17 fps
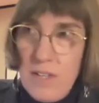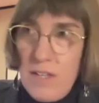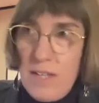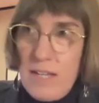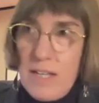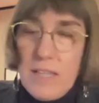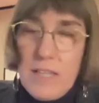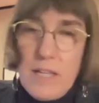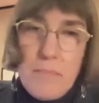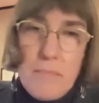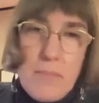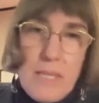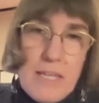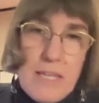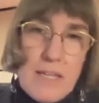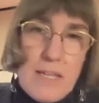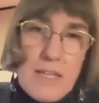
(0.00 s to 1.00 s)

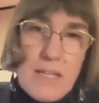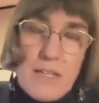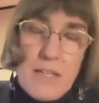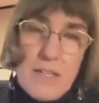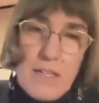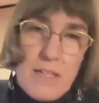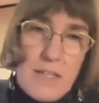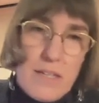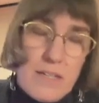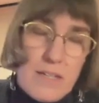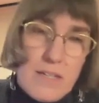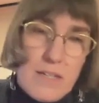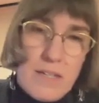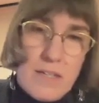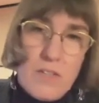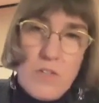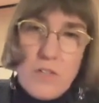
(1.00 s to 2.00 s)
Columbia,
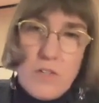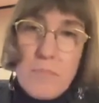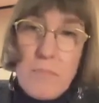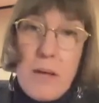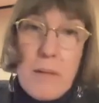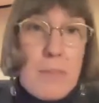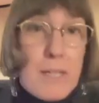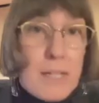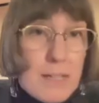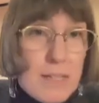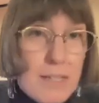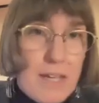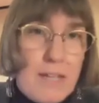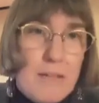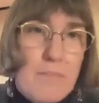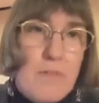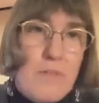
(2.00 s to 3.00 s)
New York Public
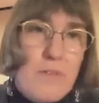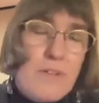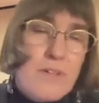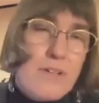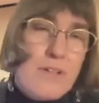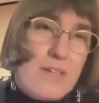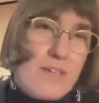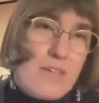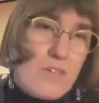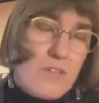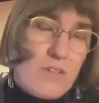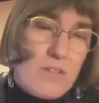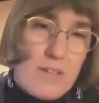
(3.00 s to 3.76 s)
Library,